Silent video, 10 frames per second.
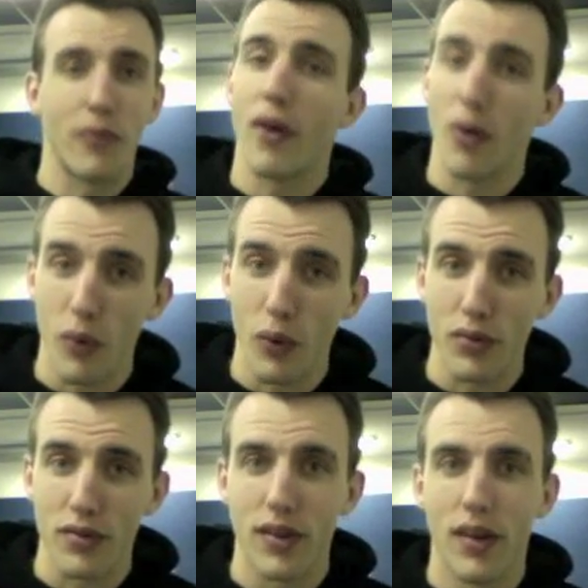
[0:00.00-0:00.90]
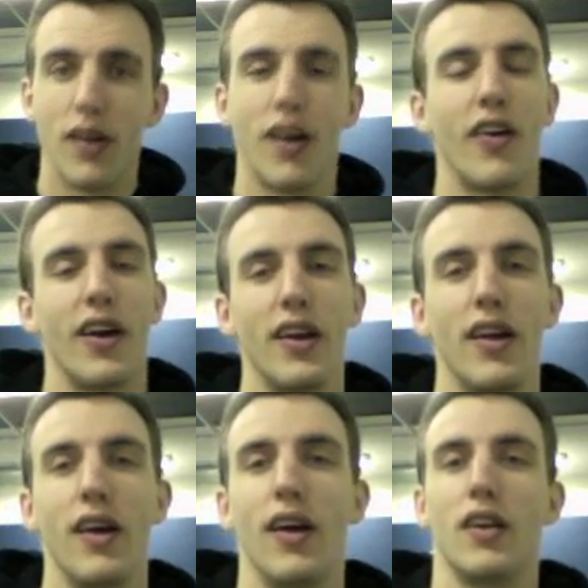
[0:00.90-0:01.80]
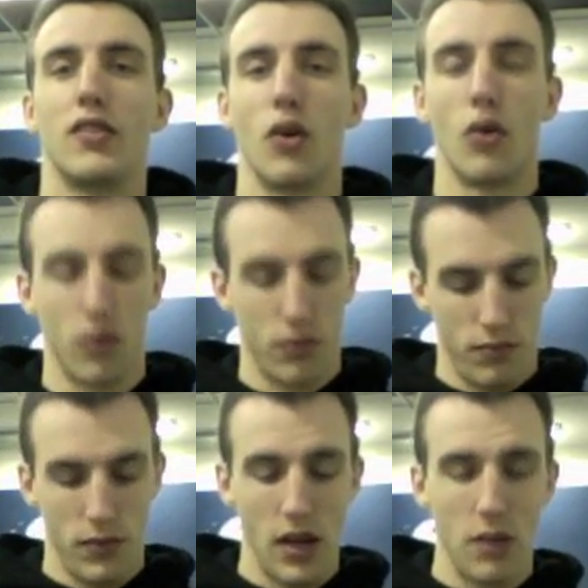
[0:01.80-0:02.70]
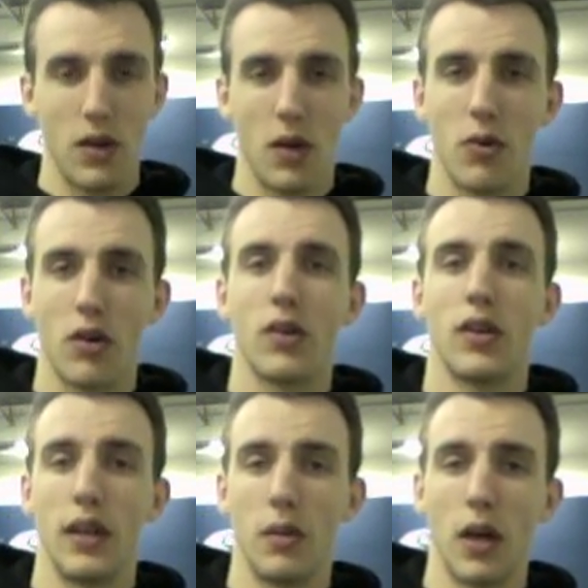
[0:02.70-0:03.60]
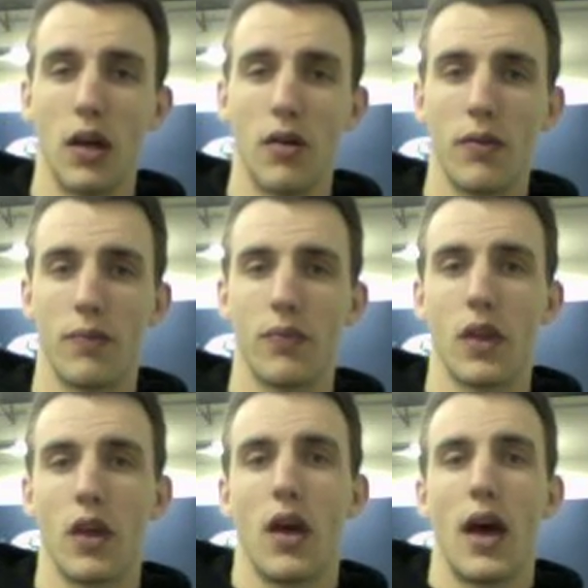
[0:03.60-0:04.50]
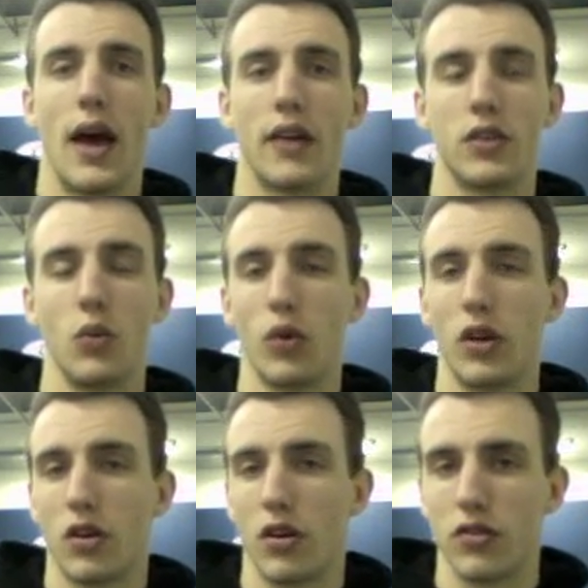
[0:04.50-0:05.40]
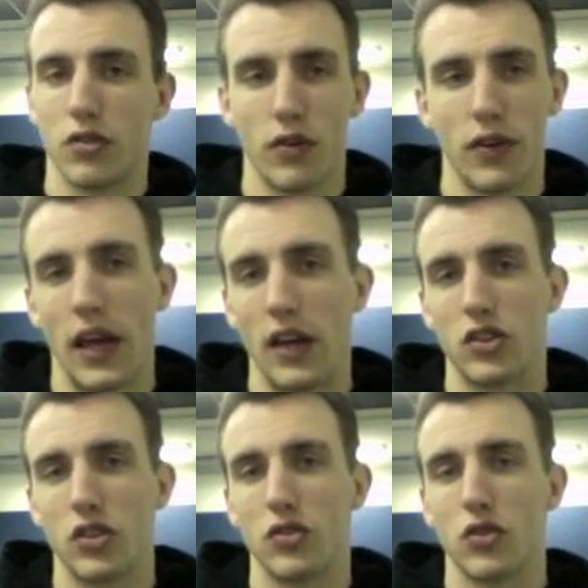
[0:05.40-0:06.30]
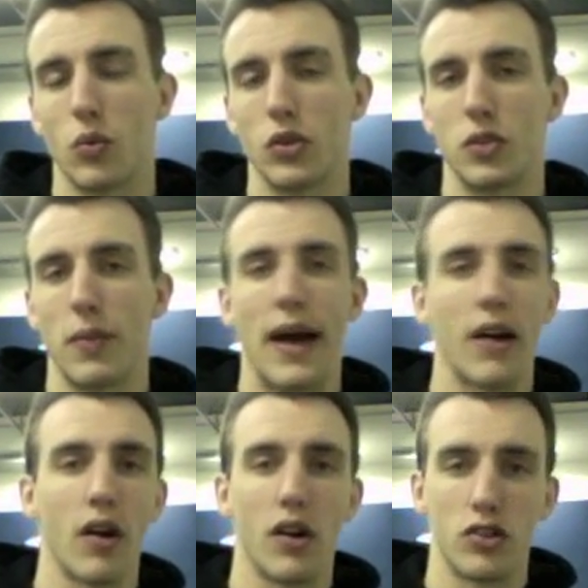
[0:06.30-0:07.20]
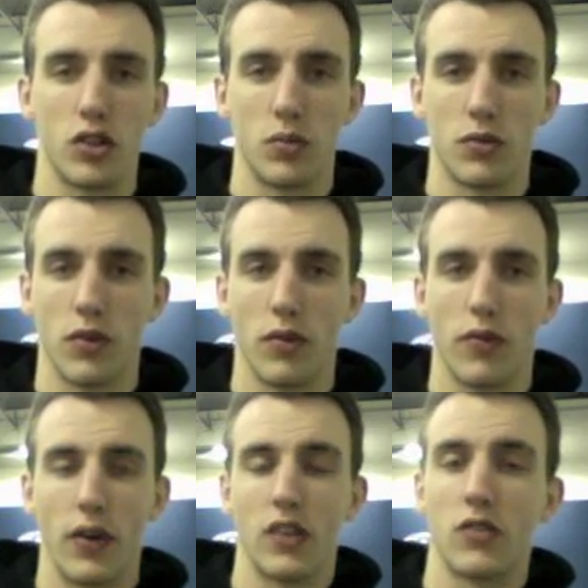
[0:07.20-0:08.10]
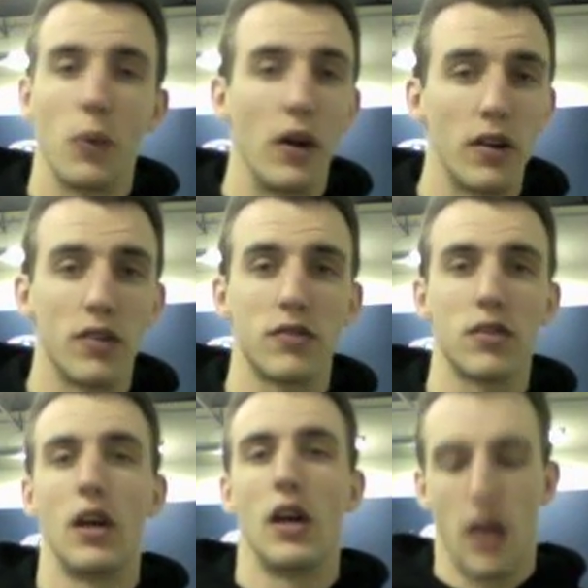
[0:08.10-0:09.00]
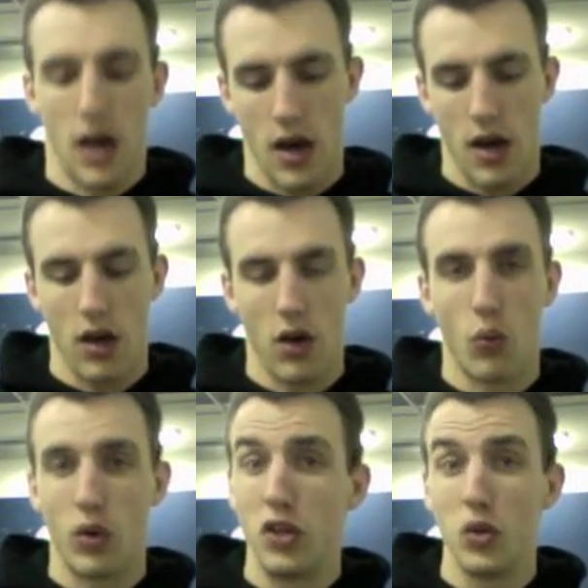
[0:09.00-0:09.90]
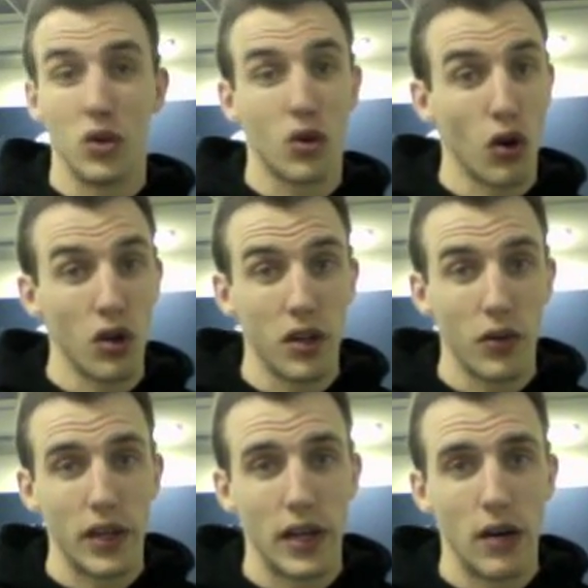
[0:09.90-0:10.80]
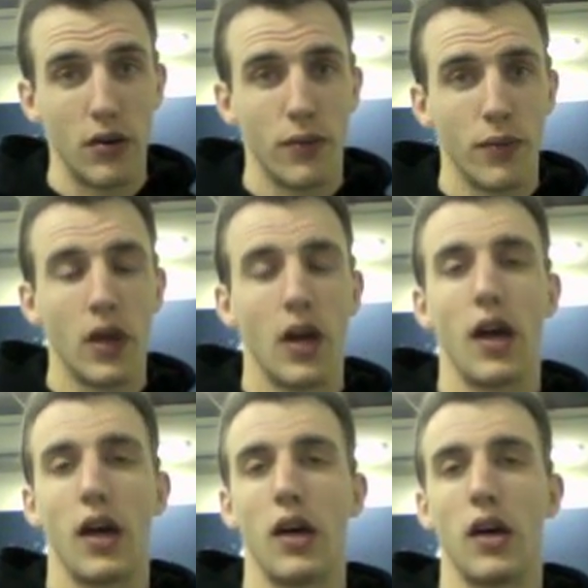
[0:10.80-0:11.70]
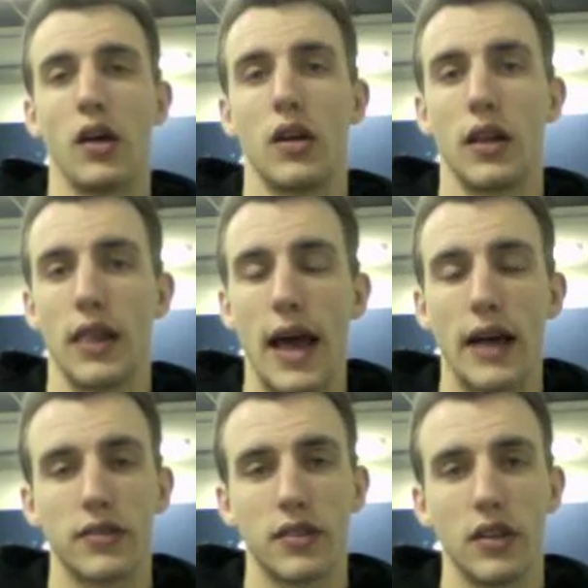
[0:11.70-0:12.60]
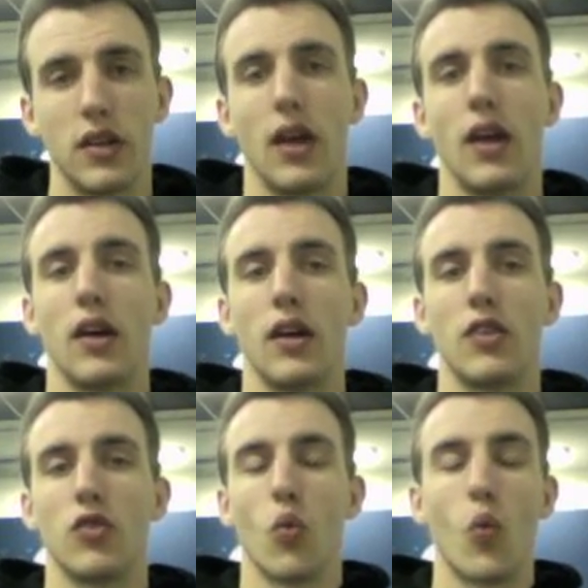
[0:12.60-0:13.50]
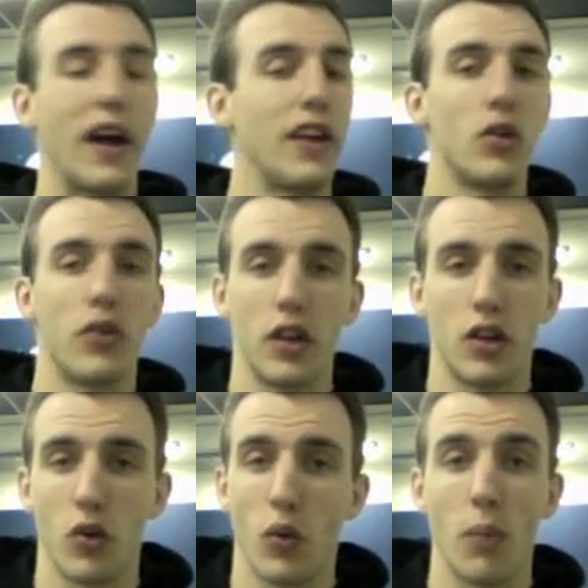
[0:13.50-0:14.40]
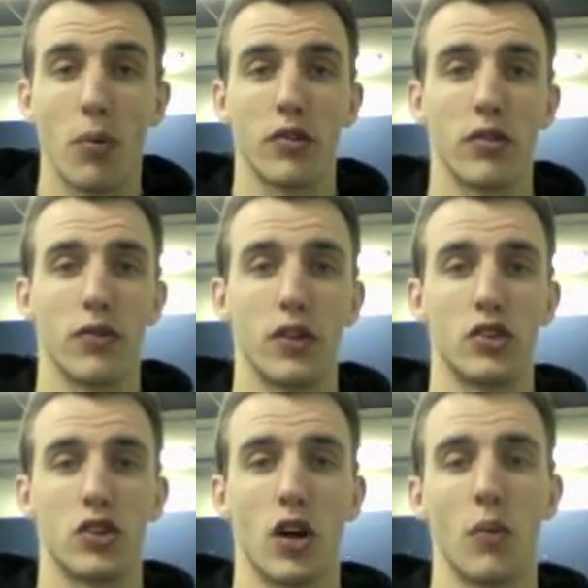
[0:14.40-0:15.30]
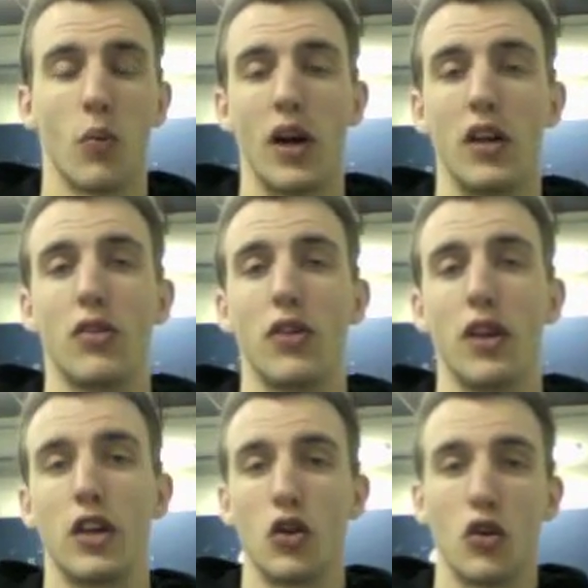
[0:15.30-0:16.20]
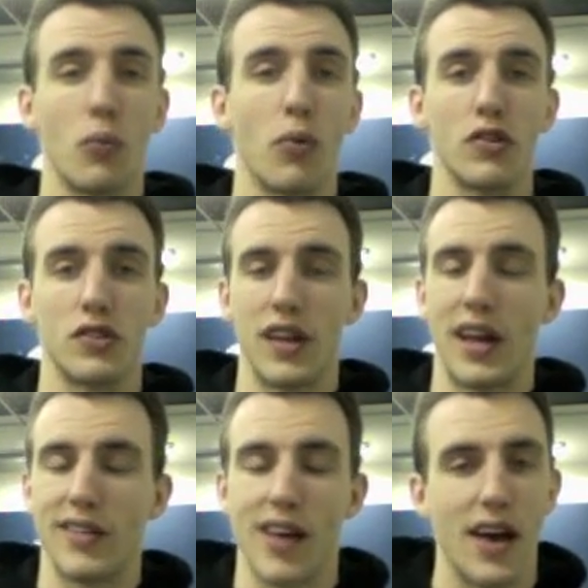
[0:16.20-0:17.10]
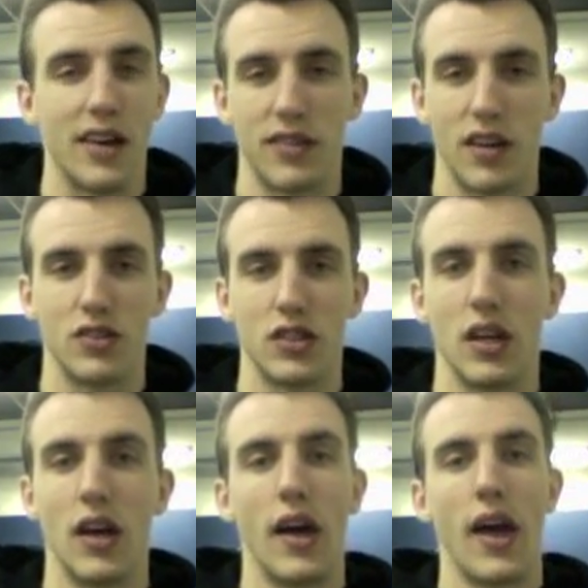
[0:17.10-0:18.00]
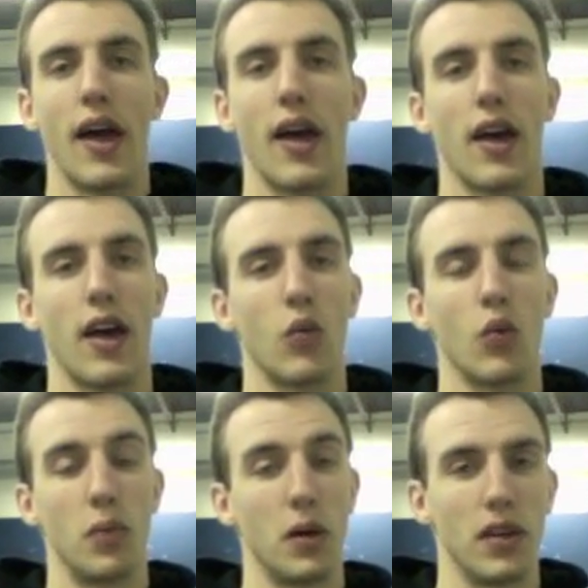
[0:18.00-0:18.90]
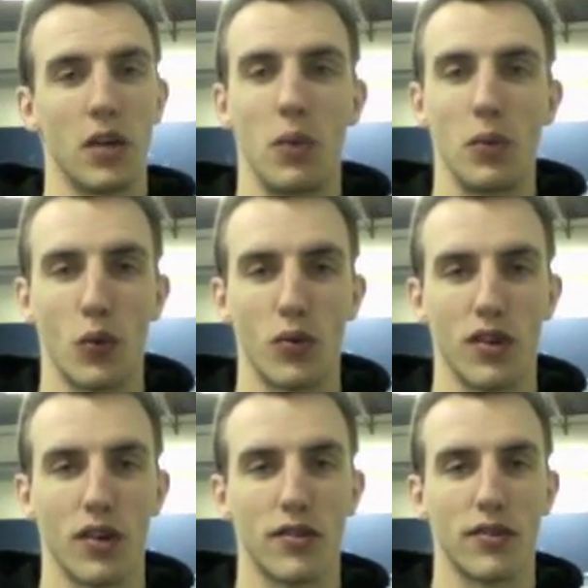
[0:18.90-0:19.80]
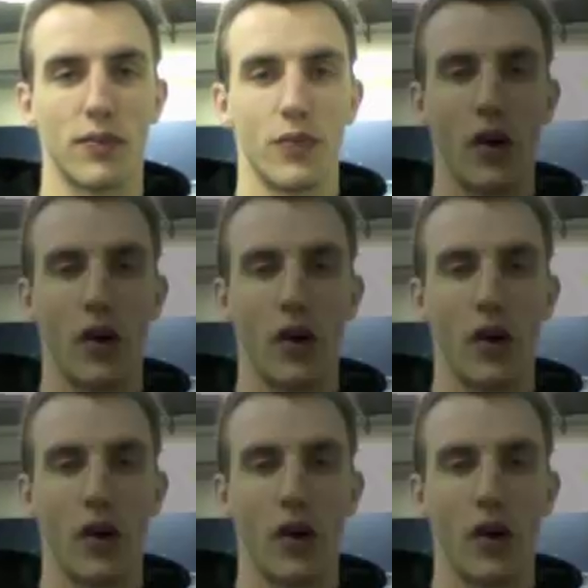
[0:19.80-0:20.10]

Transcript: follow rules. All right. So name, number, email, asking what are your current certifications or what's your background in terms of experience. Uh, what are you doing currently right now? And lastly is why do you think you're the right person for this job? And why do you think you're the person that has the highest energy and will be able to get people results? All